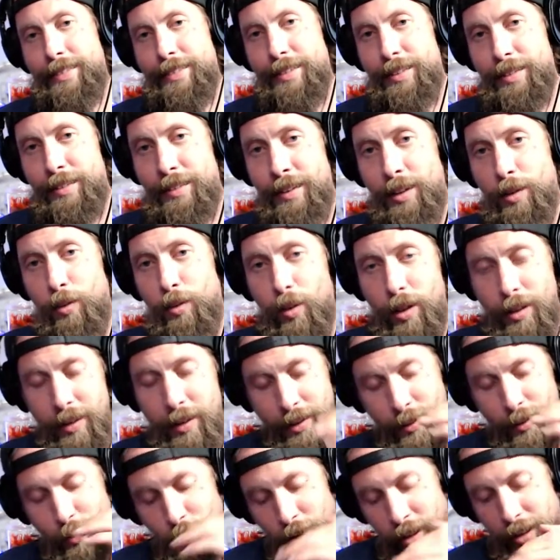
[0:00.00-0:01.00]
You see,
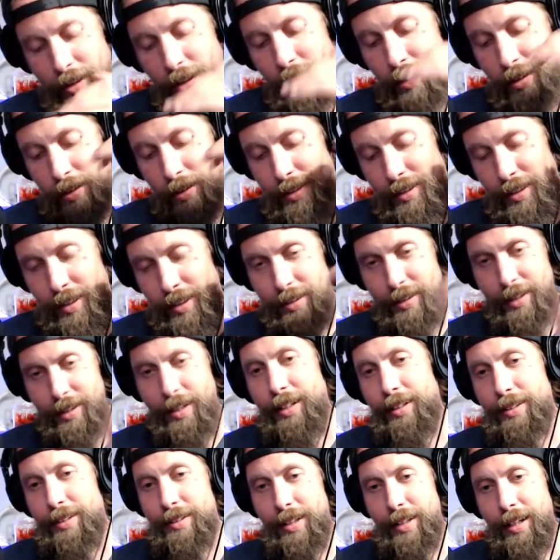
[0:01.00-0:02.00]
one one of y'all says
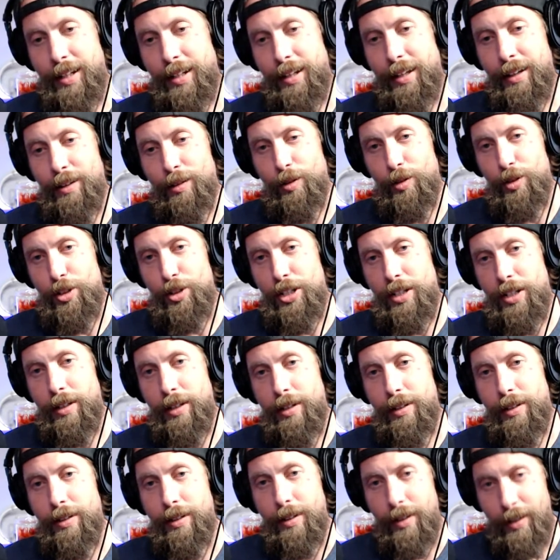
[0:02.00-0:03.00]
saying
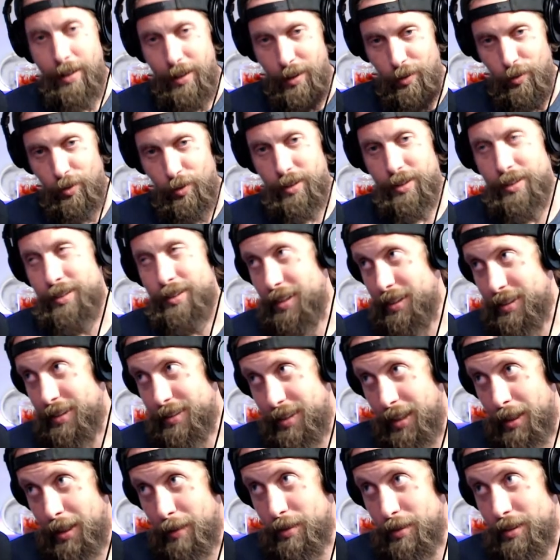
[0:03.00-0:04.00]
LG and one says
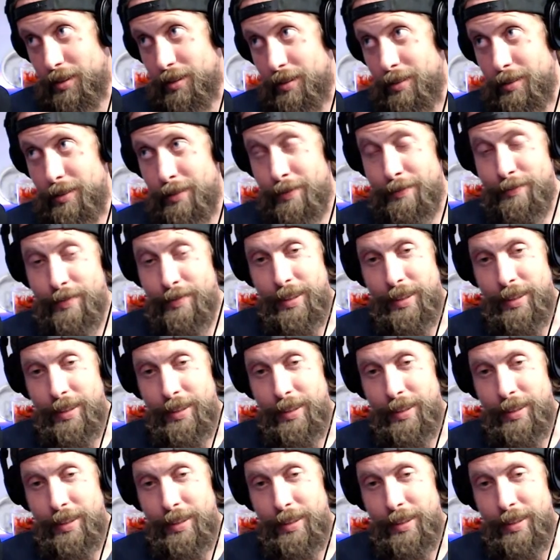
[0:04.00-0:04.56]
Samsung.